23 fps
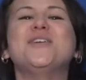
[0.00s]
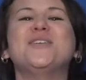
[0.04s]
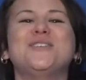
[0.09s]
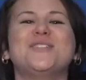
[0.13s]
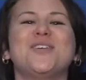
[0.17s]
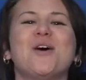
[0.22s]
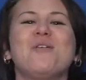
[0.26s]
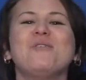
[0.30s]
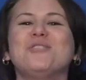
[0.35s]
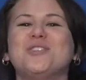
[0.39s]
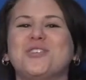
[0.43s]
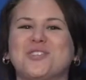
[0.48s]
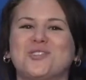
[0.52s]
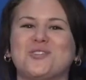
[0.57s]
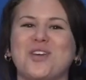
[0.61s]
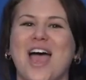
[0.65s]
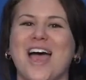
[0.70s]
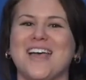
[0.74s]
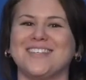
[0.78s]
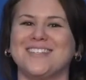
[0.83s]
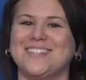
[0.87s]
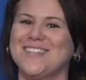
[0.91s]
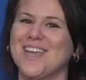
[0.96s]
so
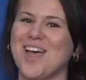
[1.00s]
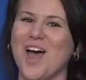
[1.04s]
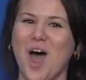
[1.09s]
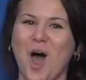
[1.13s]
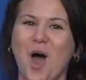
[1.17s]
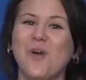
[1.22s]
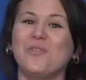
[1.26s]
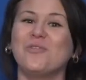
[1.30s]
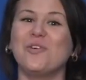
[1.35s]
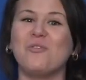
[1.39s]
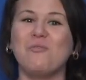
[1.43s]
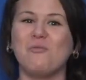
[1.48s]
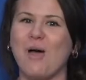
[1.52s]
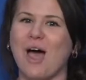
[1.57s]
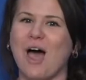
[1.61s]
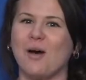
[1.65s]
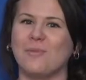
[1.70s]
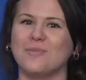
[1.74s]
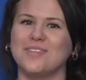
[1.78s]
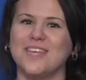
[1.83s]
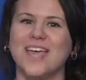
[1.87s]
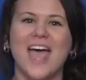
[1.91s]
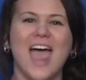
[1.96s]
stressed,
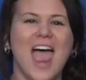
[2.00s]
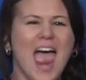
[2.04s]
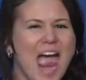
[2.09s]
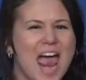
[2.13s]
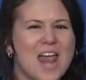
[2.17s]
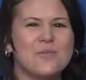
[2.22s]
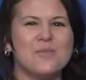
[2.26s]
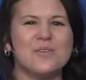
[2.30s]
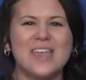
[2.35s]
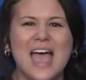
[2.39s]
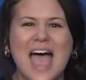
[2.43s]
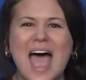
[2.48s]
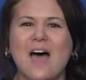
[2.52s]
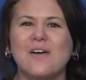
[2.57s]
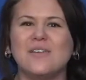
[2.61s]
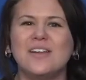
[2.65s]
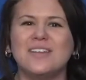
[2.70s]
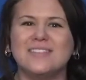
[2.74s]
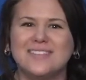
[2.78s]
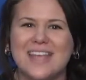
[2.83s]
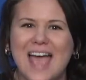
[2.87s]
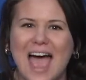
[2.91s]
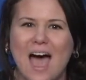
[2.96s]
overwhelmed, and without a
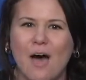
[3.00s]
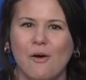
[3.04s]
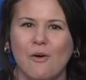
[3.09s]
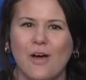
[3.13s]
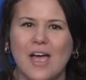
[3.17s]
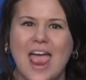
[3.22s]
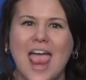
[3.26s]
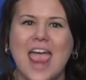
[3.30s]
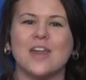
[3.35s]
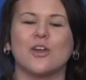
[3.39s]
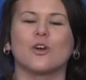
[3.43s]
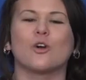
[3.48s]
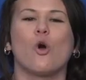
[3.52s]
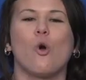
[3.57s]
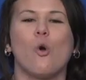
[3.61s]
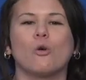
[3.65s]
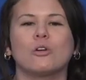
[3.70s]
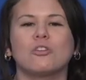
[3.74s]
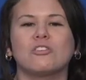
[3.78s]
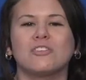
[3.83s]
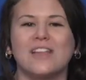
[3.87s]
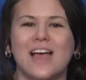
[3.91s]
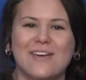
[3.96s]
doubt in a
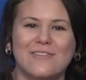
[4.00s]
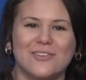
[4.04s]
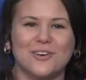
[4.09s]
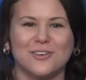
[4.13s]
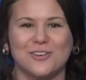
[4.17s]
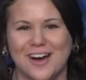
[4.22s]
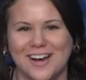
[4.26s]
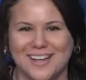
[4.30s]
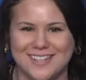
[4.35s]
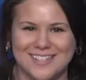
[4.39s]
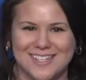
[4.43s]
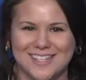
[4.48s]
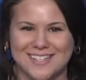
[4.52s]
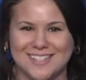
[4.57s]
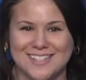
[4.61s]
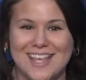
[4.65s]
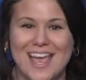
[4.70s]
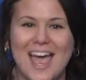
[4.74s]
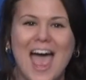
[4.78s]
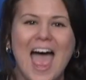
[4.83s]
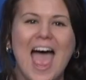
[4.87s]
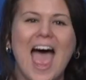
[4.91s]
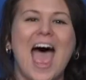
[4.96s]
quarter-life crisis
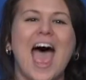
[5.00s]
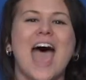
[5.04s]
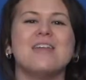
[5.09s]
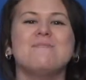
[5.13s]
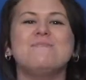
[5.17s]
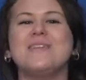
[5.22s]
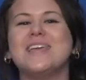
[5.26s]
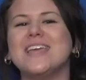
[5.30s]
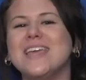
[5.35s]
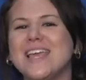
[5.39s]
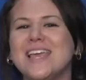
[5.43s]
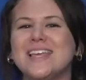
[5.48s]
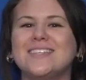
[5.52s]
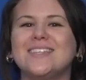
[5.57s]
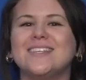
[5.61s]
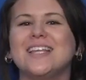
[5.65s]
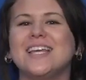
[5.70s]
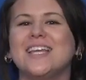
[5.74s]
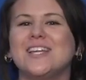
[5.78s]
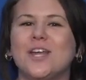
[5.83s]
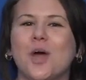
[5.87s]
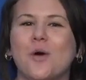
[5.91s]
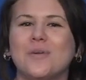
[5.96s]
had me
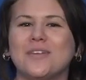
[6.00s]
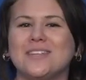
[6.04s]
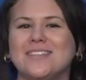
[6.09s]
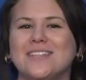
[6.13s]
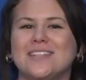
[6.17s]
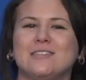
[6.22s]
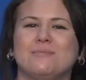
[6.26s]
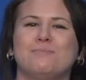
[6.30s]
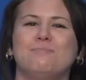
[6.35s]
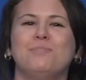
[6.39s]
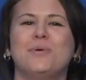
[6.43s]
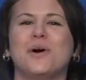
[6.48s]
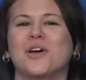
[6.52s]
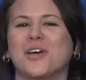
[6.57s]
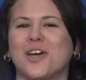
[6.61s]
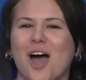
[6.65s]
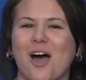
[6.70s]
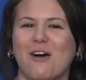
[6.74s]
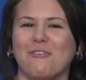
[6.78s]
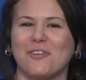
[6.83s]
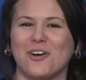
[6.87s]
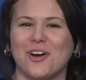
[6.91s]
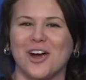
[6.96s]
easily notice his book
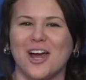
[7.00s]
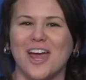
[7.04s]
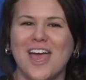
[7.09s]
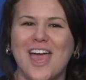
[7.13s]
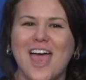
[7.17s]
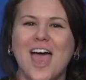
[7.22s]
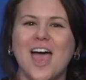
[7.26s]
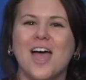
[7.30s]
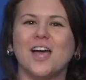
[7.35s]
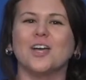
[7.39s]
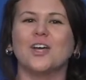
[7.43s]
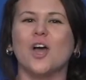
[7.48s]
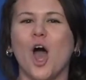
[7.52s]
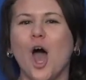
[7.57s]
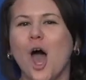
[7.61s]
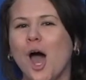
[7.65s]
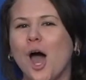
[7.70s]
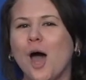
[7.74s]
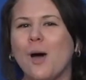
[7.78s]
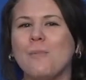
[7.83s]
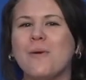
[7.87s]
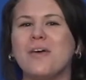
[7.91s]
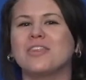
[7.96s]
cover.
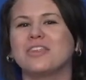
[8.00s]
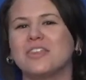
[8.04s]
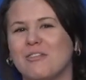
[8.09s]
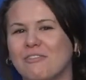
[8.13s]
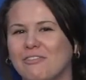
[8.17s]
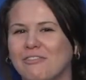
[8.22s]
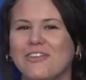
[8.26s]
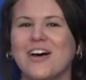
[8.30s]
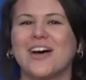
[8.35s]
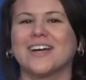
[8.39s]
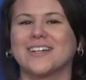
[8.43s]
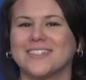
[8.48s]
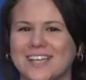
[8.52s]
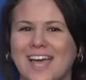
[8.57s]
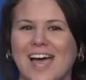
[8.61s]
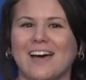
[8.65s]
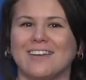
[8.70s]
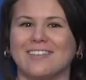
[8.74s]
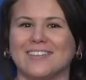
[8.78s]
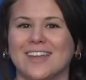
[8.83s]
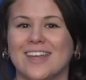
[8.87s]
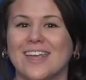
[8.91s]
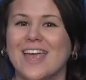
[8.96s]
Calm the
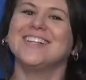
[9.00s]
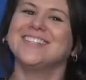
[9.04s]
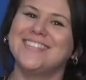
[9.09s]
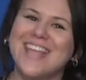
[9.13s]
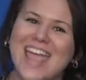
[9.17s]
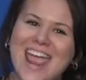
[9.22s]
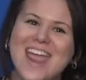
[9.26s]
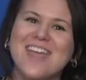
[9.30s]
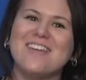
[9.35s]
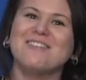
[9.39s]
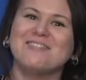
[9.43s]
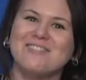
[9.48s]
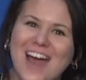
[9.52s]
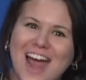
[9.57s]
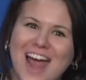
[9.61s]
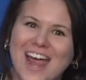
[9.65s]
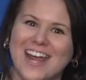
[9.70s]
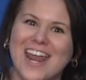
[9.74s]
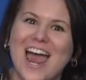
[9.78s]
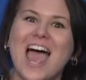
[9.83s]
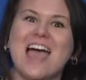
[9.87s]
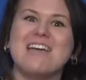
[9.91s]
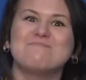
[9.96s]
down. Dang right,
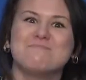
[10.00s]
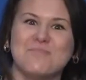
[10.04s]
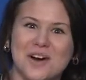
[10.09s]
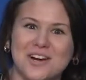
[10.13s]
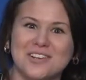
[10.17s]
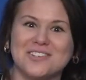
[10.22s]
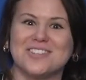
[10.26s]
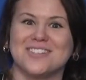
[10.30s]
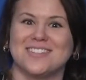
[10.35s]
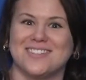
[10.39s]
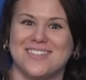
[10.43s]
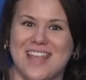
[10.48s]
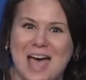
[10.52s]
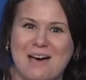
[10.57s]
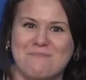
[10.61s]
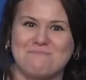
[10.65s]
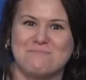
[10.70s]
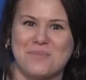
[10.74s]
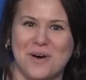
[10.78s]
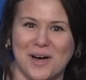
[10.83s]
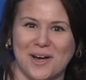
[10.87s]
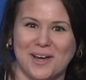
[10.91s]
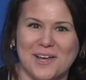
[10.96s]
I purchased that
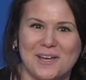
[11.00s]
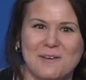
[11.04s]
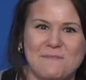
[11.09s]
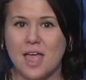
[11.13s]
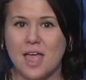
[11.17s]
book.